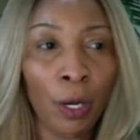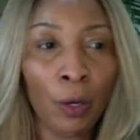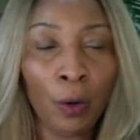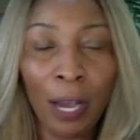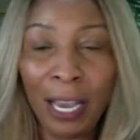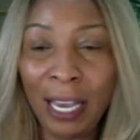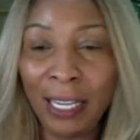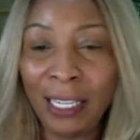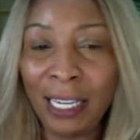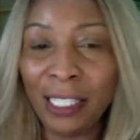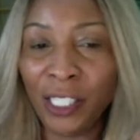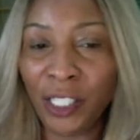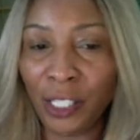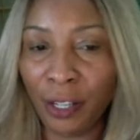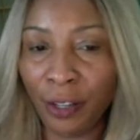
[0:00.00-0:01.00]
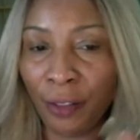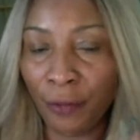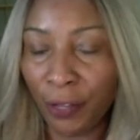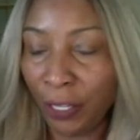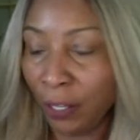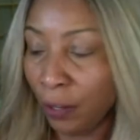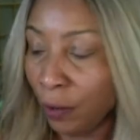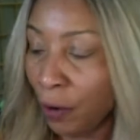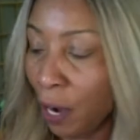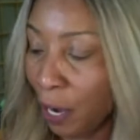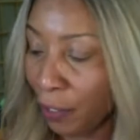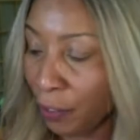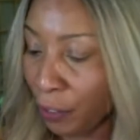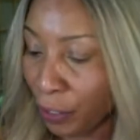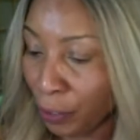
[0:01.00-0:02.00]
go ahead and share the video
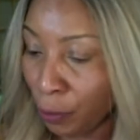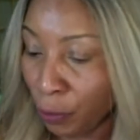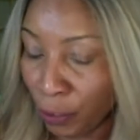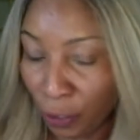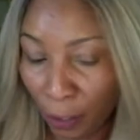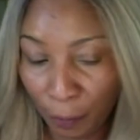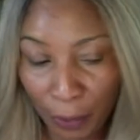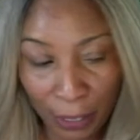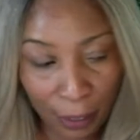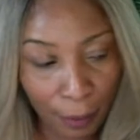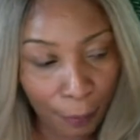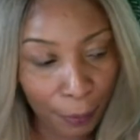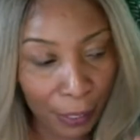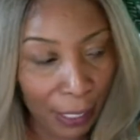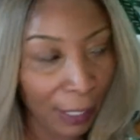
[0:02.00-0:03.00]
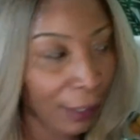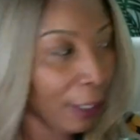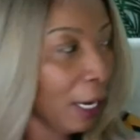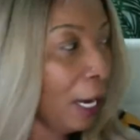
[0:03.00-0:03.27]
on your social media page.